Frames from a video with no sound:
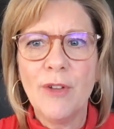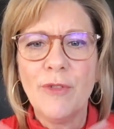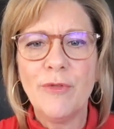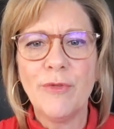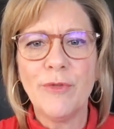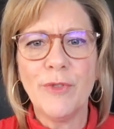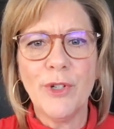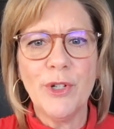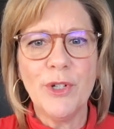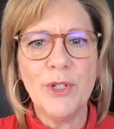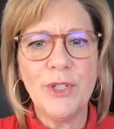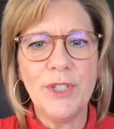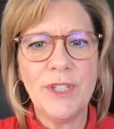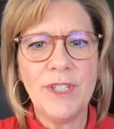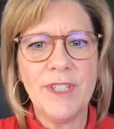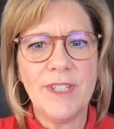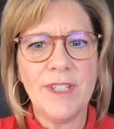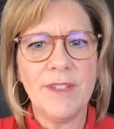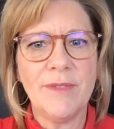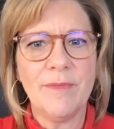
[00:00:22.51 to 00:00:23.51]

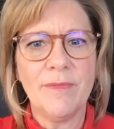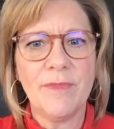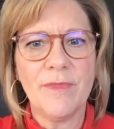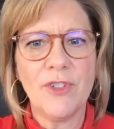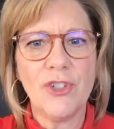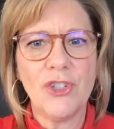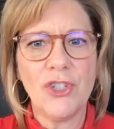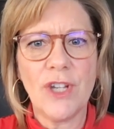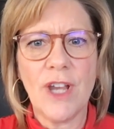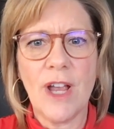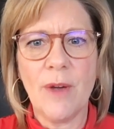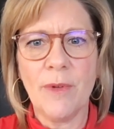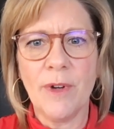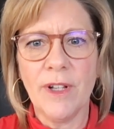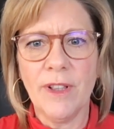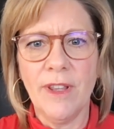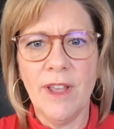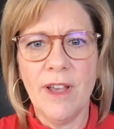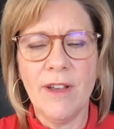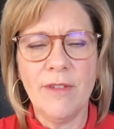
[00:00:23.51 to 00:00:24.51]
first
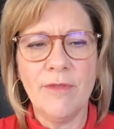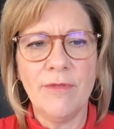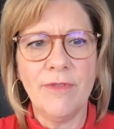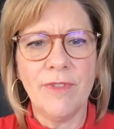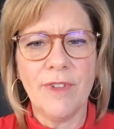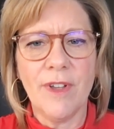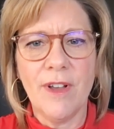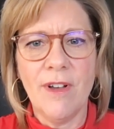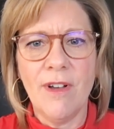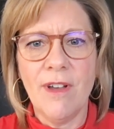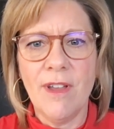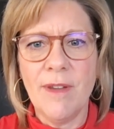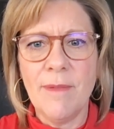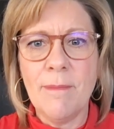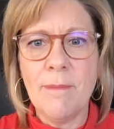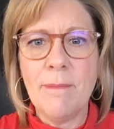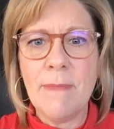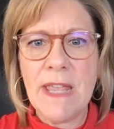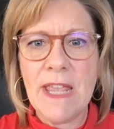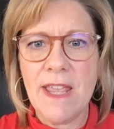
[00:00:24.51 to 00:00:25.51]
shower love
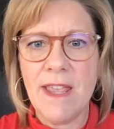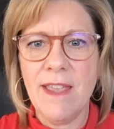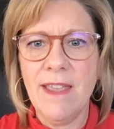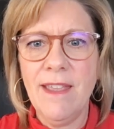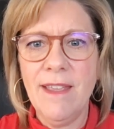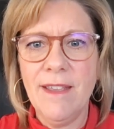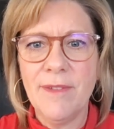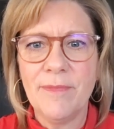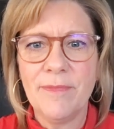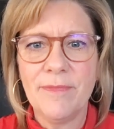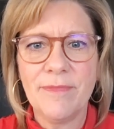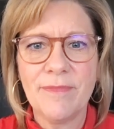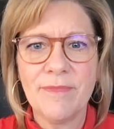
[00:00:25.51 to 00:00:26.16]
on me